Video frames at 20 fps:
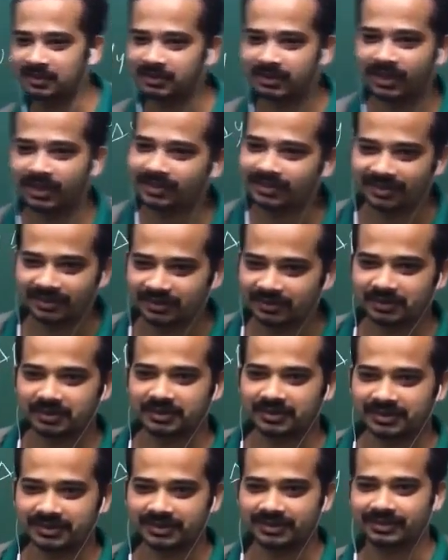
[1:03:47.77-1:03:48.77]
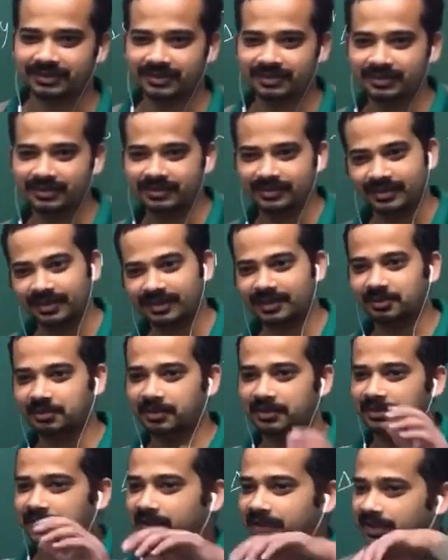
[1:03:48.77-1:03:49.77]
You can't control it. That's the
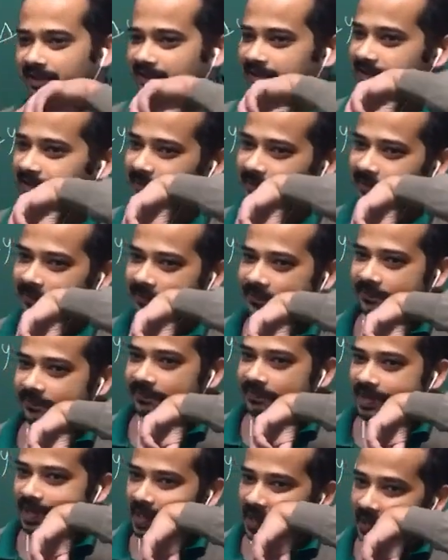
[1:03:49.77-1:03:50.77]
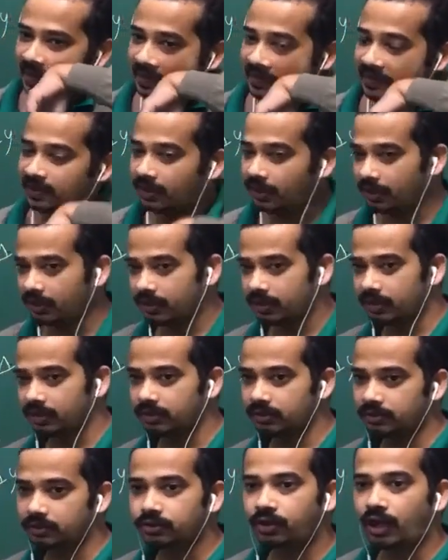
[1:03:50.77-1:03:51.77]
best idea, isn't it? Here
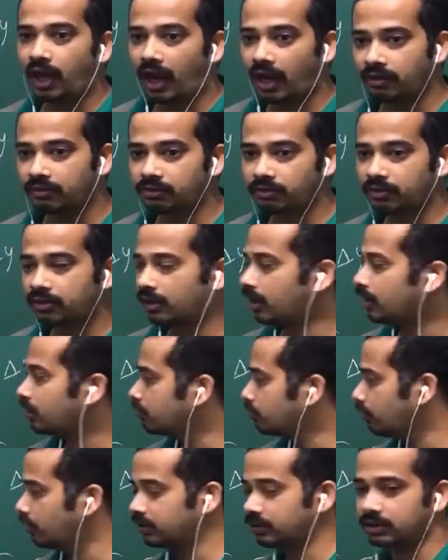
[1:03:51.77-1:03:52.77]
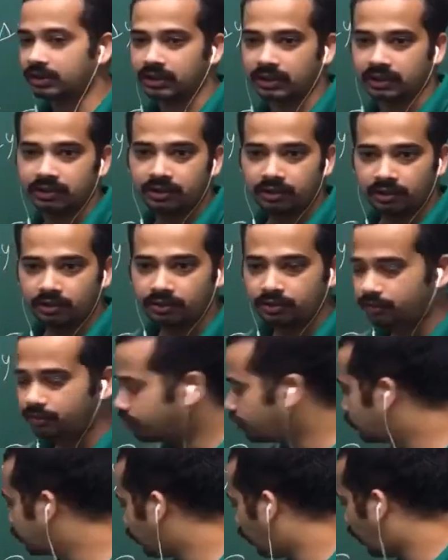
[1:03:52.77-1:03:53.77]
you have to learn one thing. You
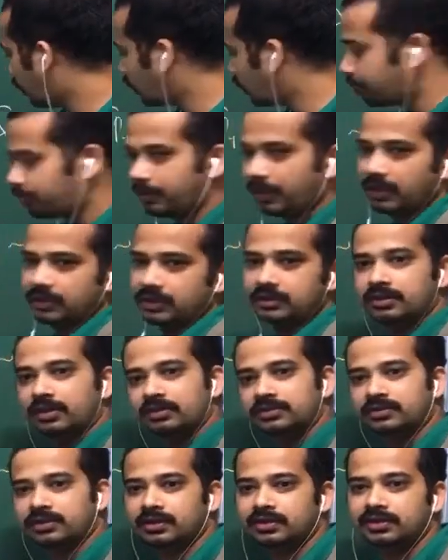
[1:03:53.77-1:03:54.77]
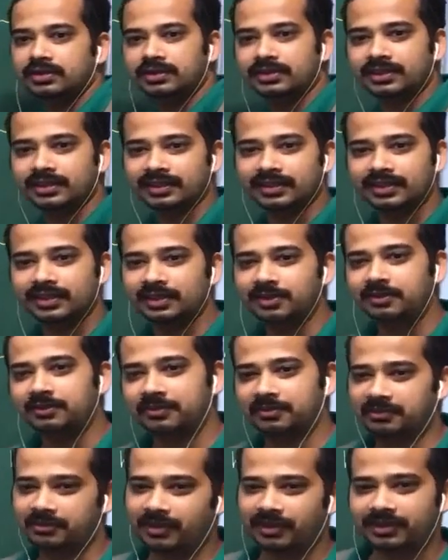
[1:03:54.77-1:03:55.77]
should not apply this uncertainty
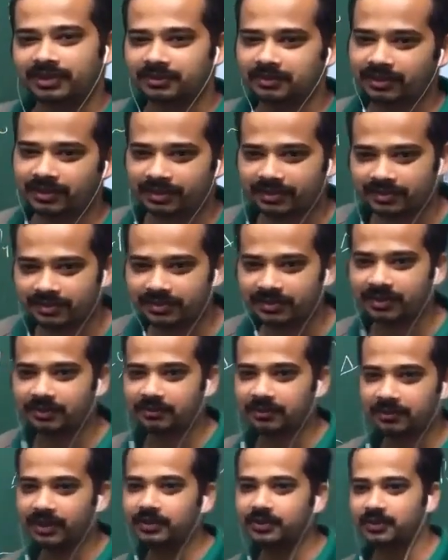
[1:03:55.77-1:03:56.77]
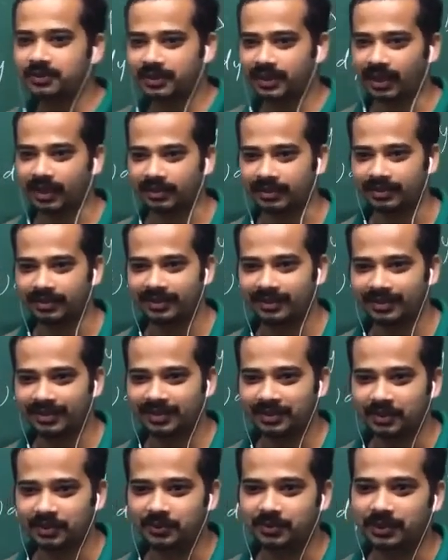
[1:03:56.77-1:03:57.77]
whatever the way you can.
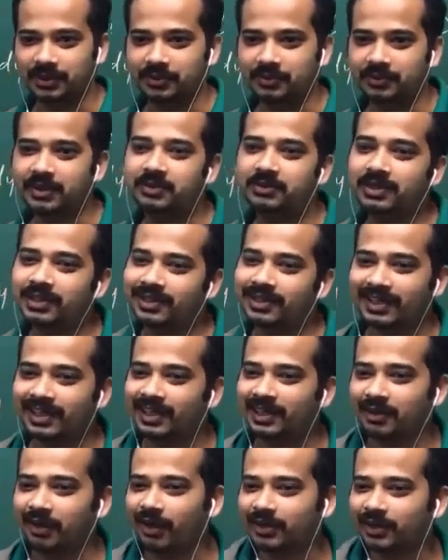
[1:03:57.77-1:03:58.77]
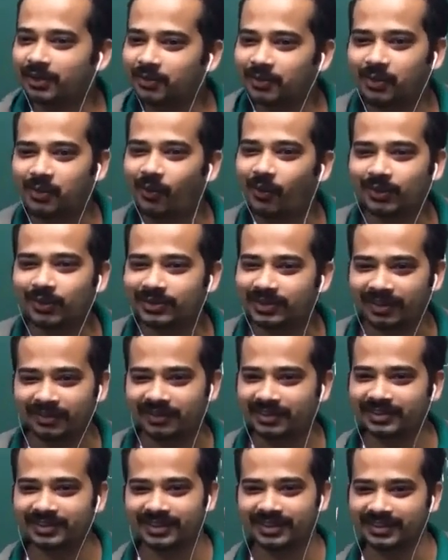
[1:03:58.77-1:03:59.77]
We create lot of quotes,
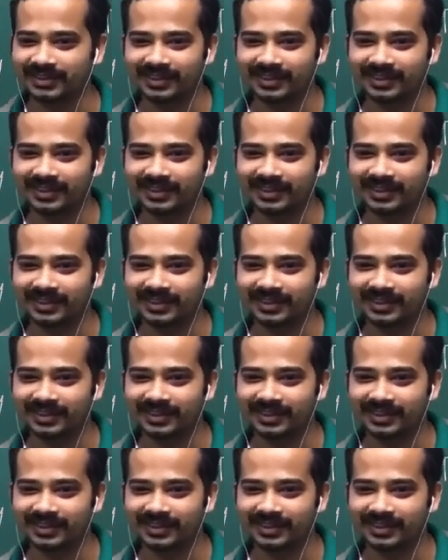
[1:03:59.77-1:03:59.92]
everything,